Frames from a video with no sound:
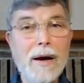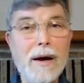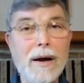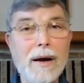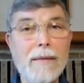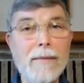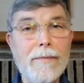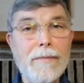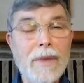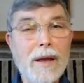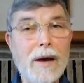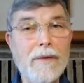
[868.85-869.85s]

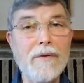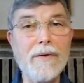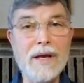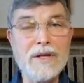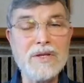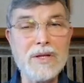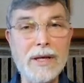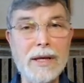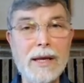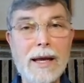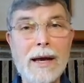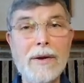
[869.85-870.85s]
Governor
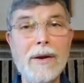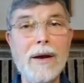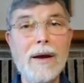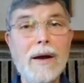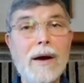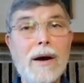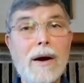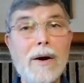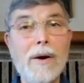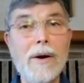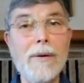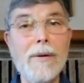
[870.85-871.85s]
Inslee, and
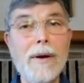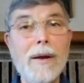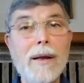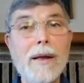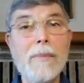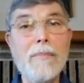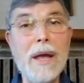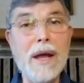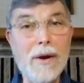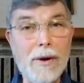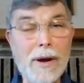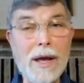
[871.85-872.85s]
our
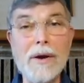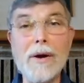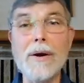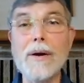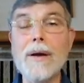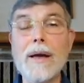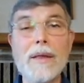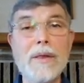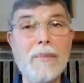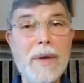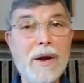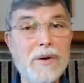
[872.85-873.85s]
mayor and
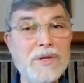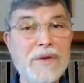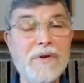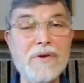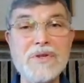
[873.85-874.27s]
the mayors of your